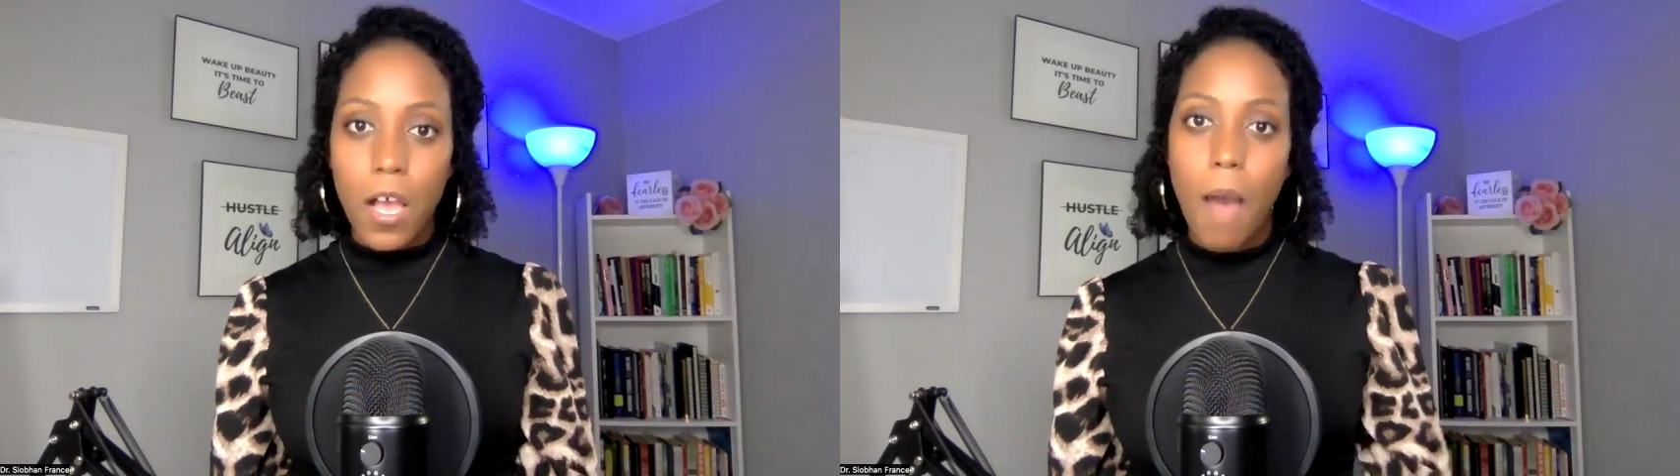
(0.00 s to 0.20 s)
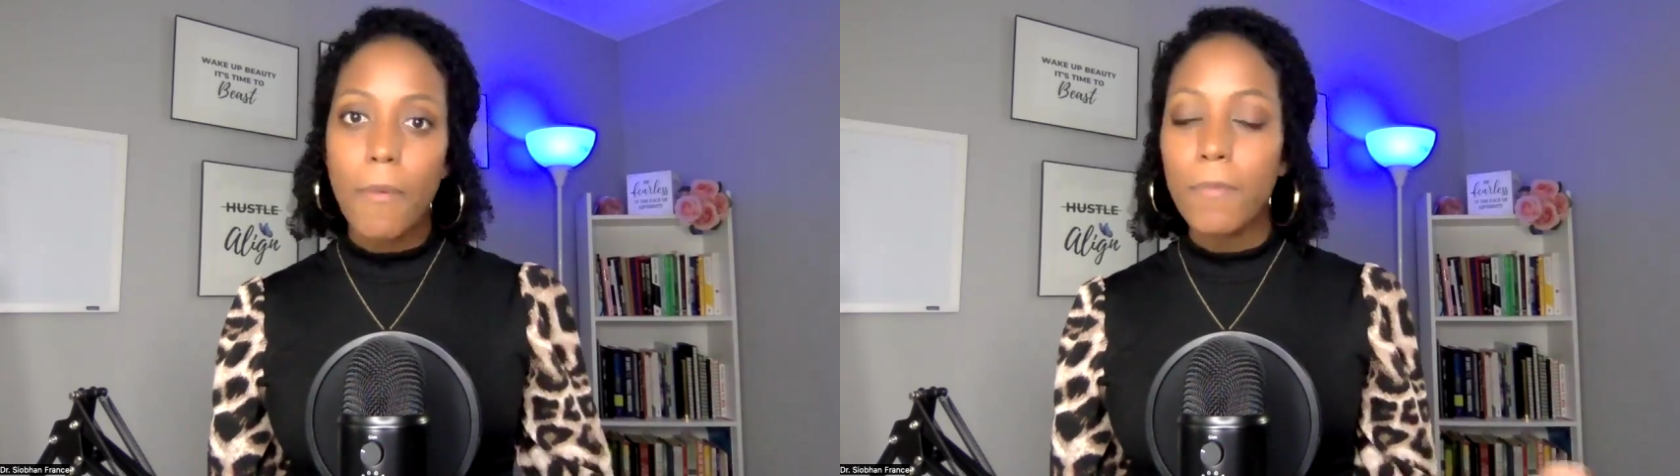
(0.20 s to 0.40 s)

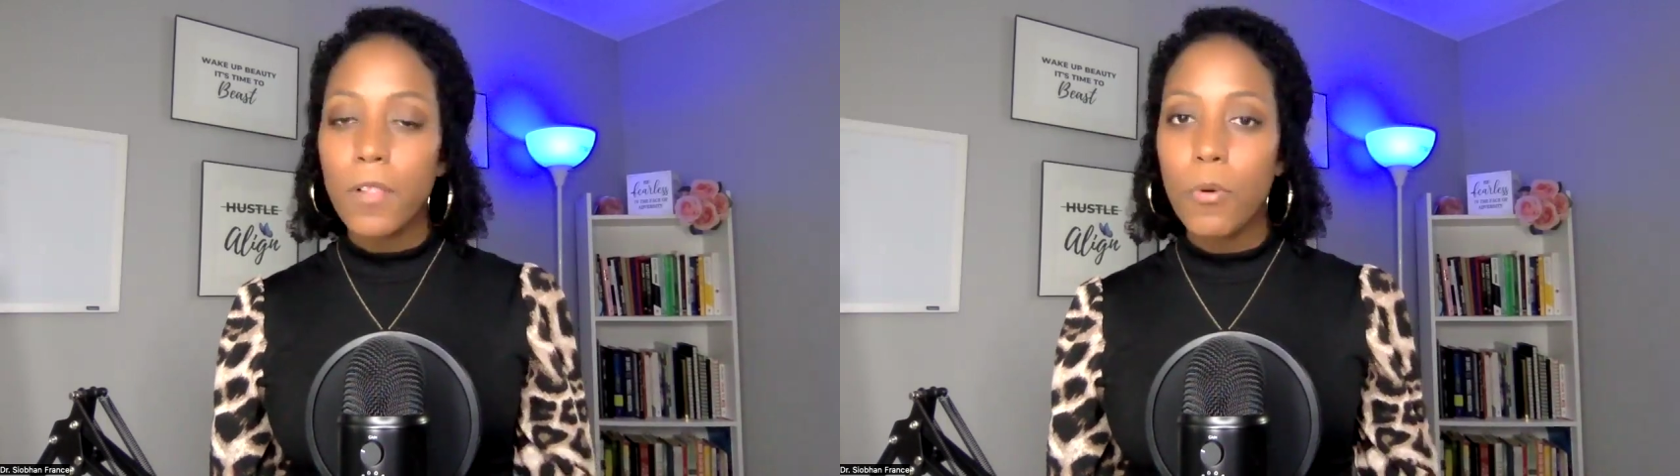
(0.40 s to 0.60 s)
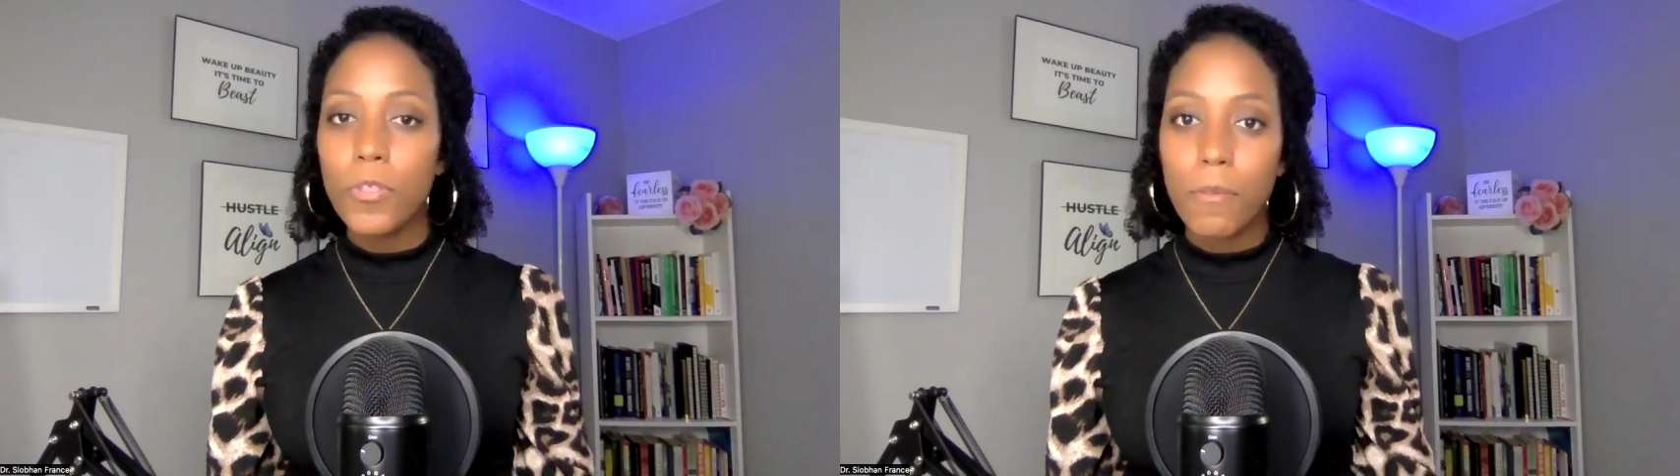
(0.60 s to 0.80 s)
Comment
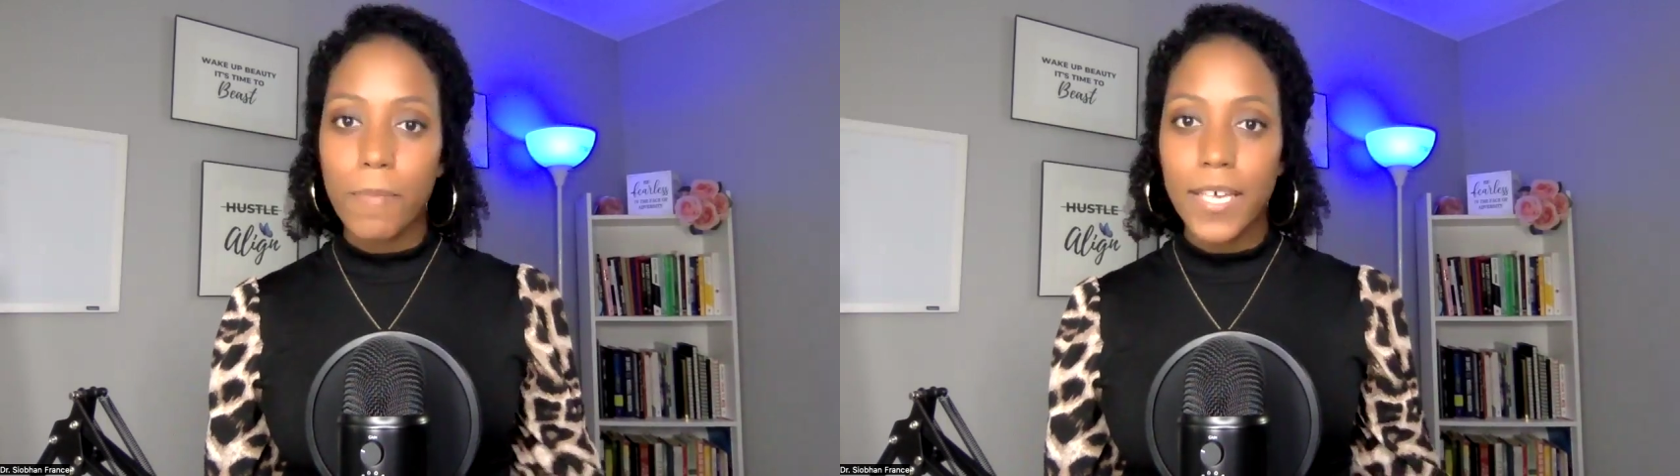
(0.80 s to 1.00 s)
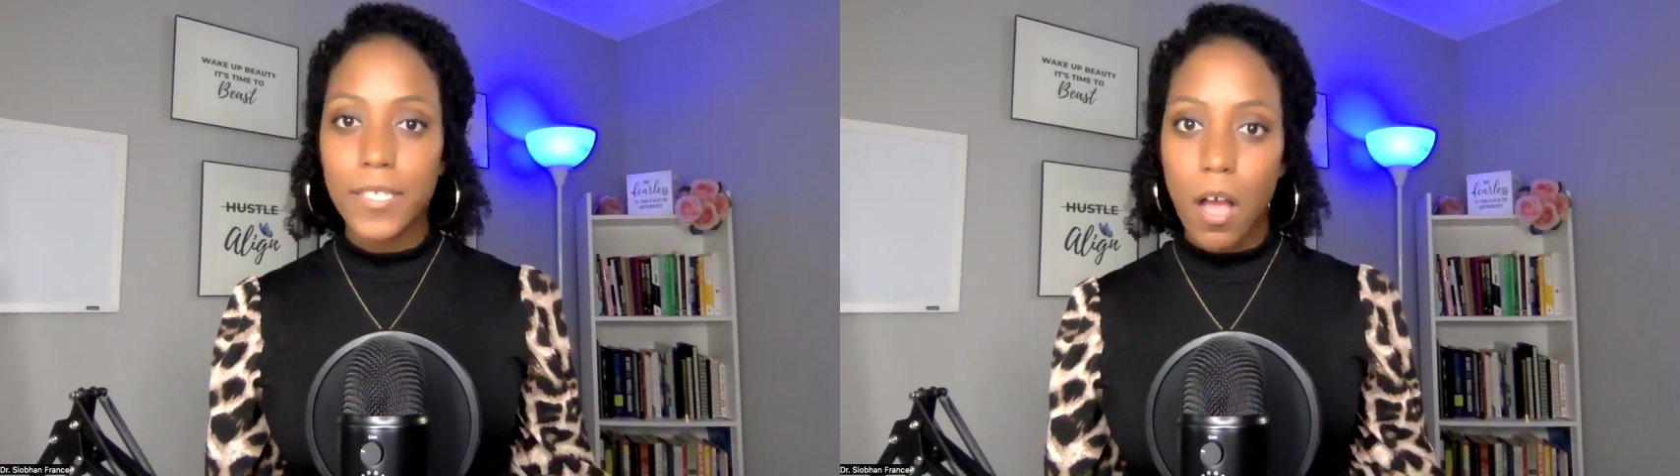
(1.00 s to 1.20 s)
below with your
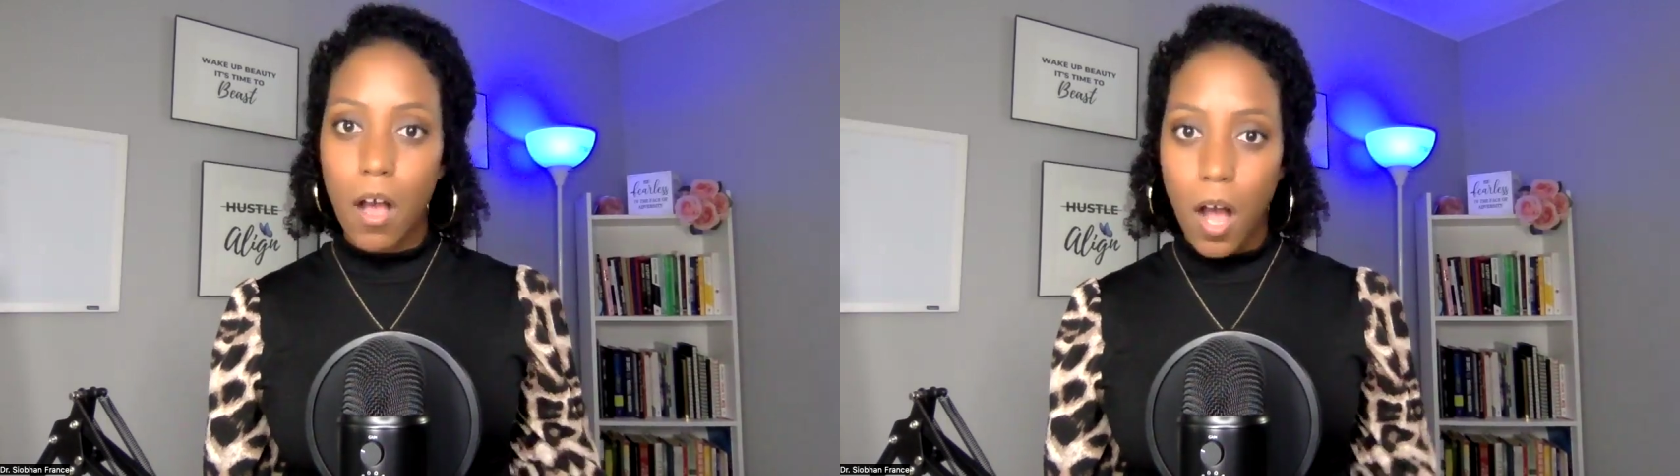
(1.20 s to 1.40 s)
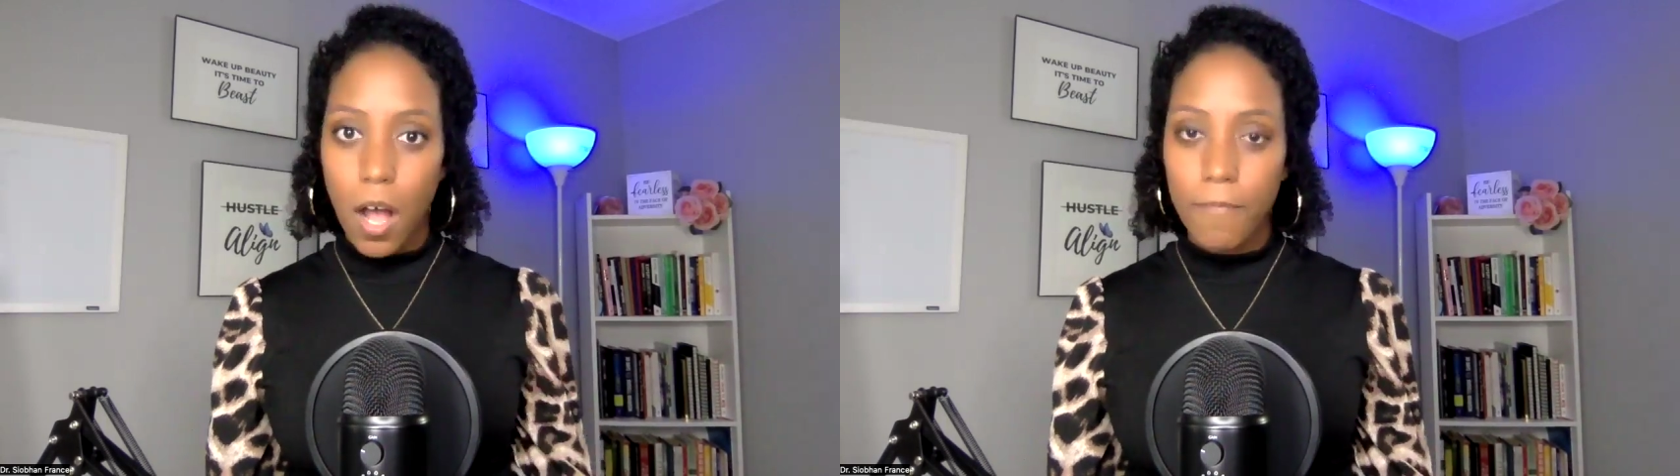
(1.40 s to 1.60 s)
biggest
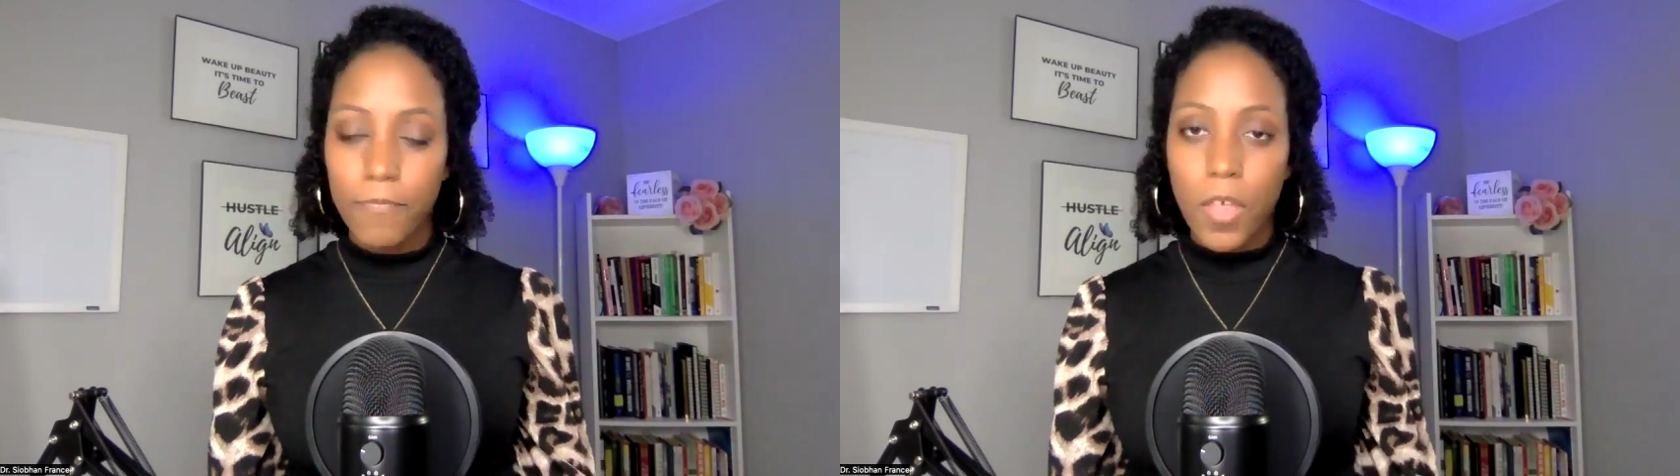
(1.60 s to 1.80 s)
aha.